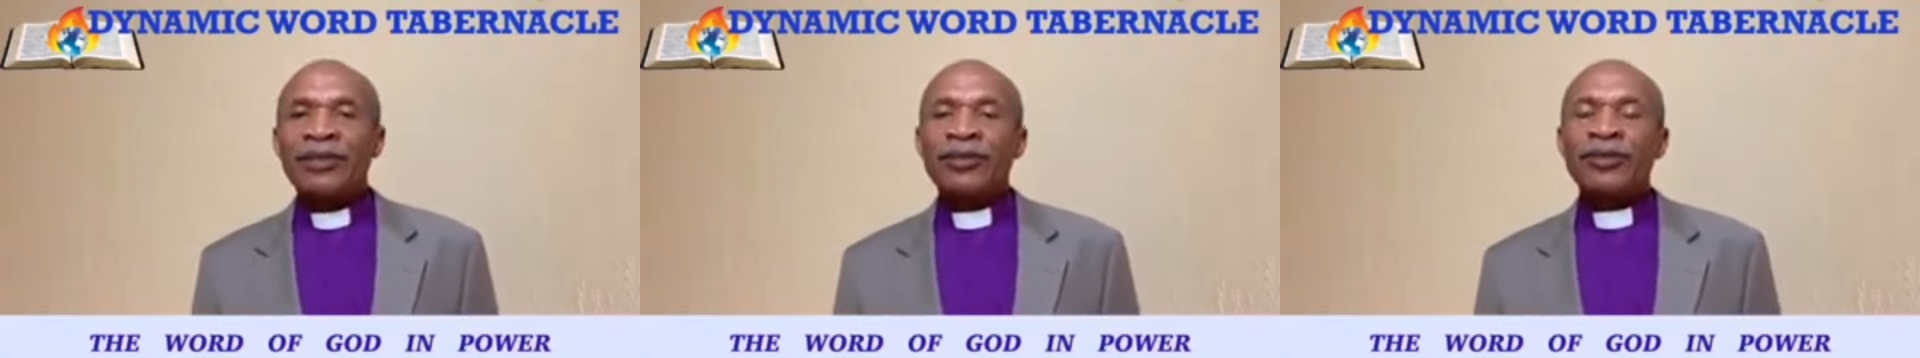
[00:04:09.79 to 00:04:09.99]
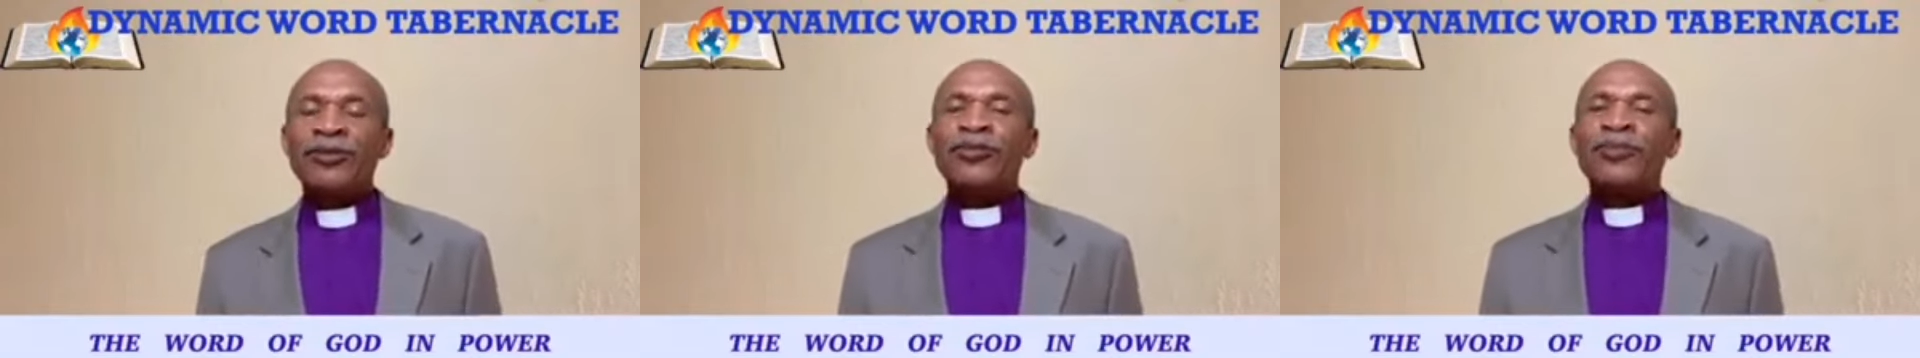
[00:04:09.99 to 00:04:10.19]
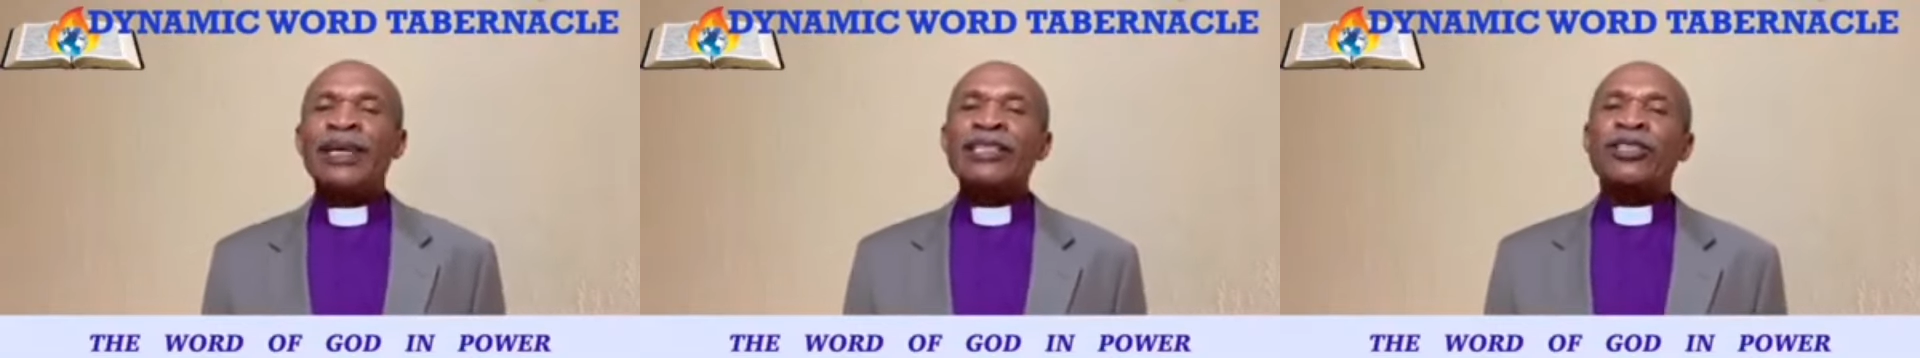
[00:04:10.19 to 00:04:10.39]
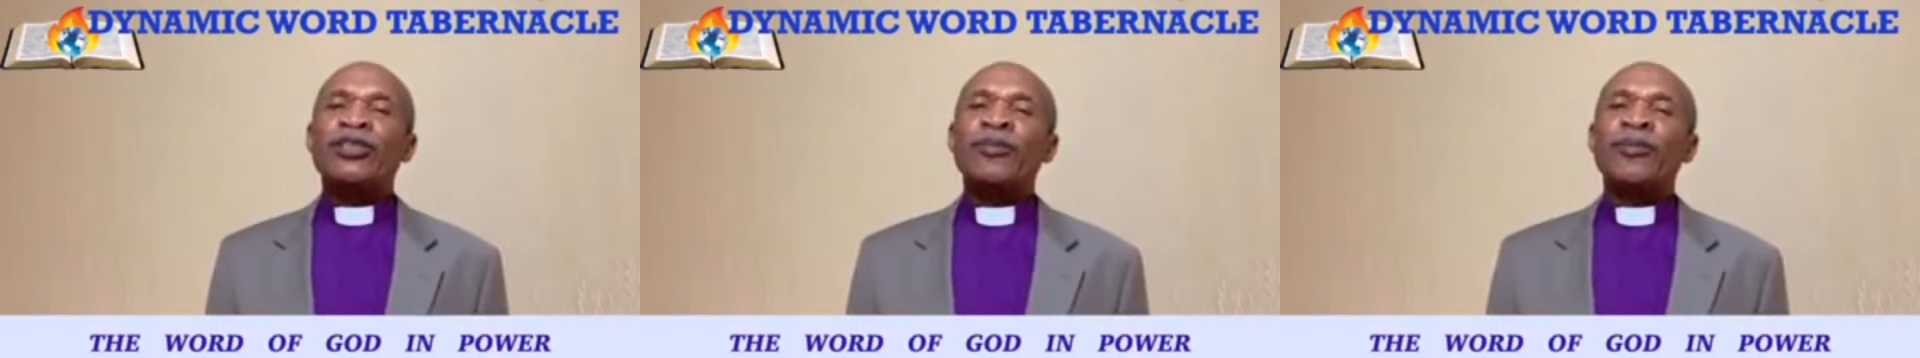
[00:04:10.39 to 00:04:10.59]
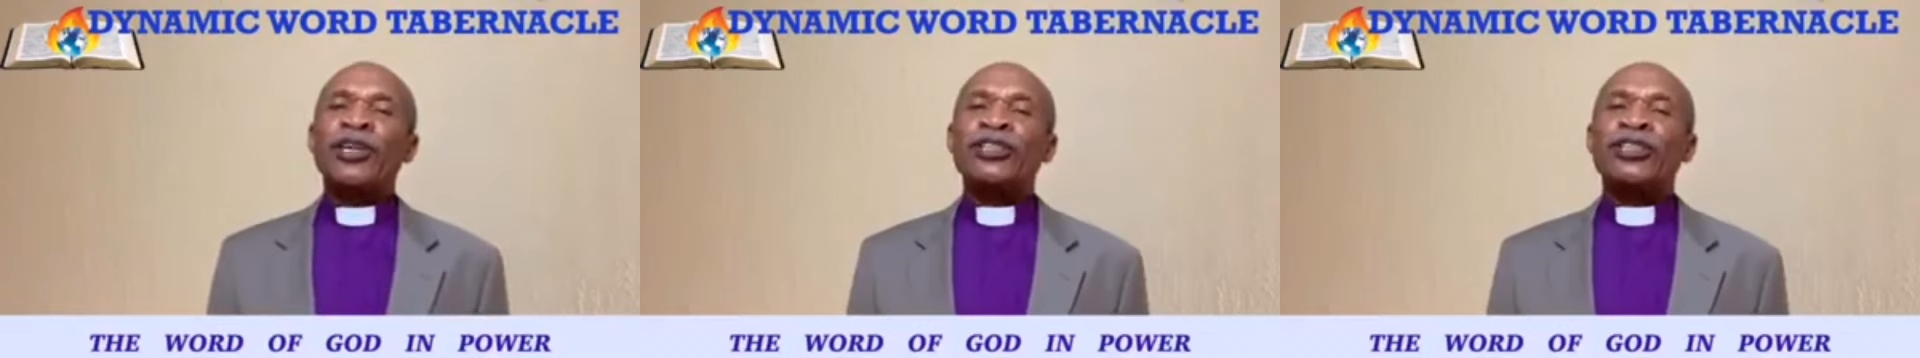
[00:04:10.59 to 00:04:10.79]
You've made
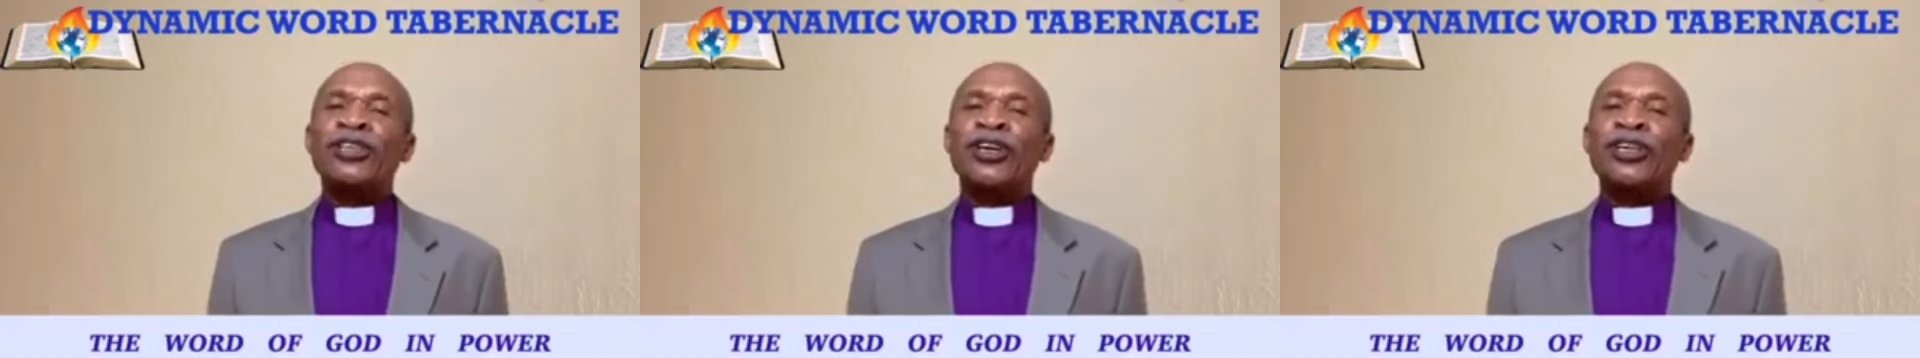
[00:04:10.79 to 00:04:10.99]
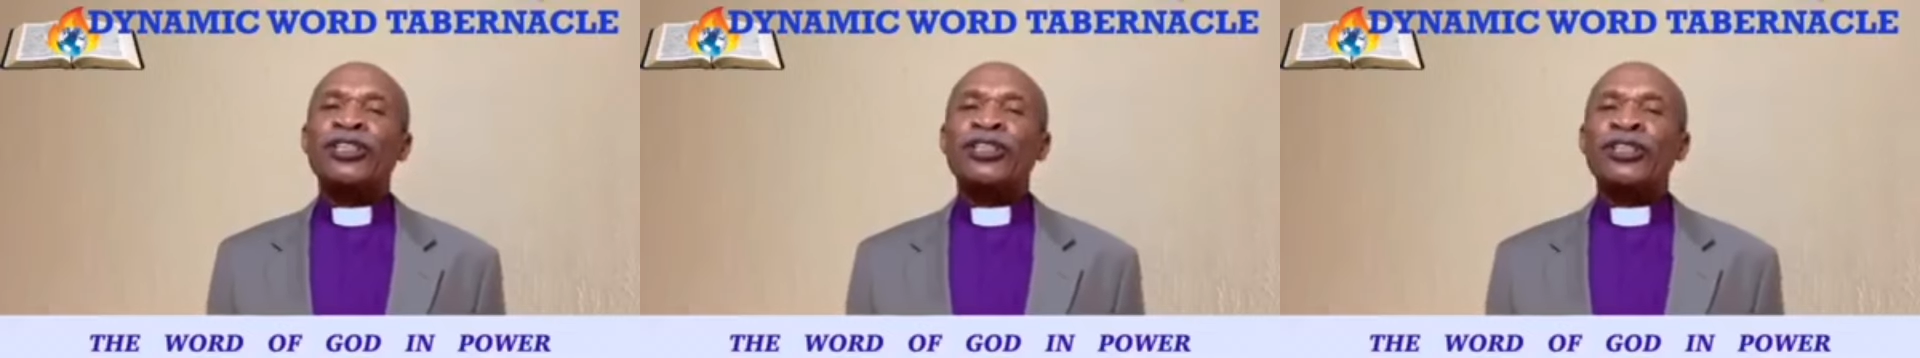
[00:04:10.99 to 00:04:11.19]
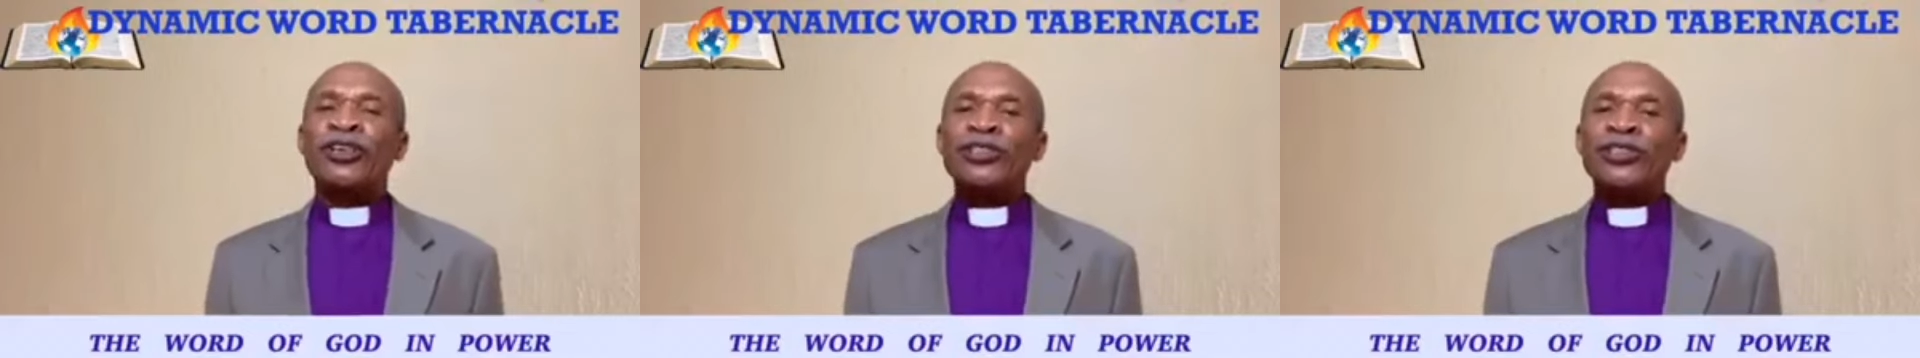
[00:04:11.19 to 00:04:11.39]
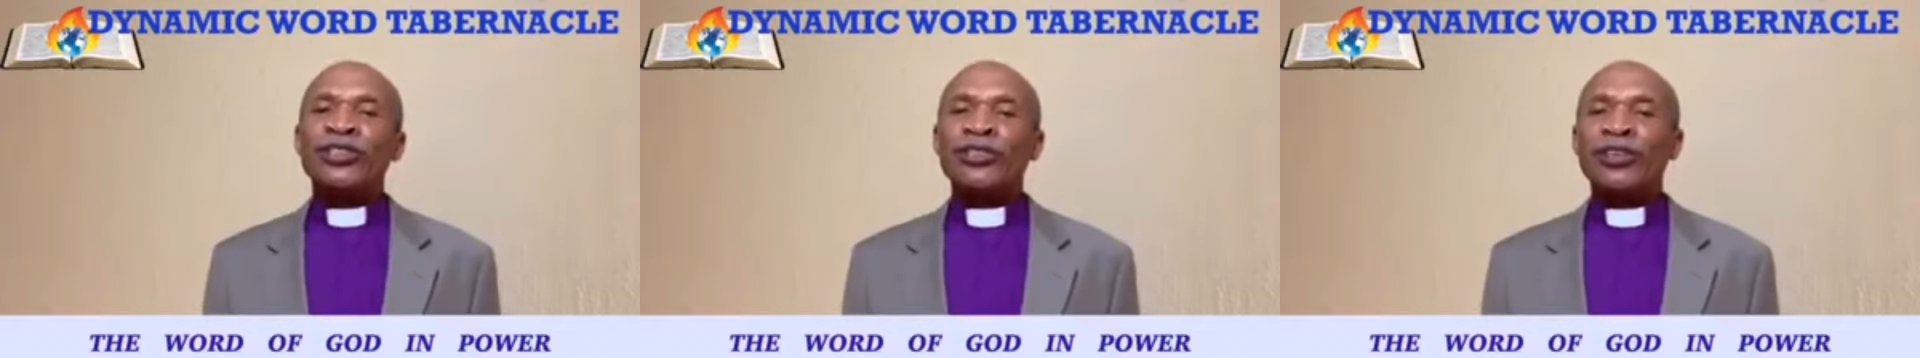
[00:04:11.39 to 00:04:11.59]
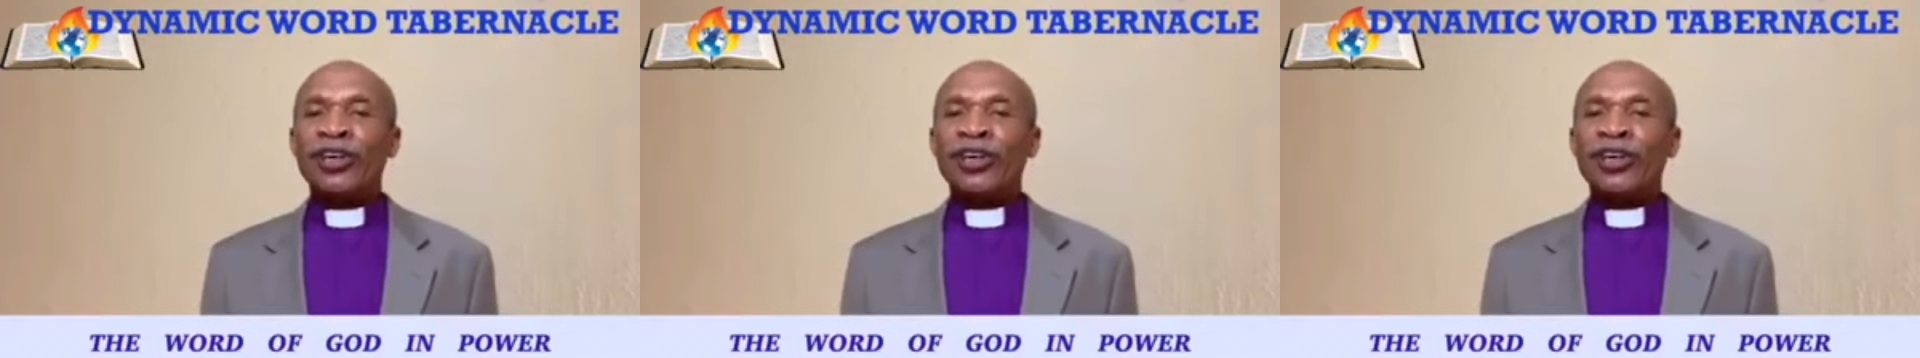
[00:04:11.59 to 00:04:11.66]
so much noise until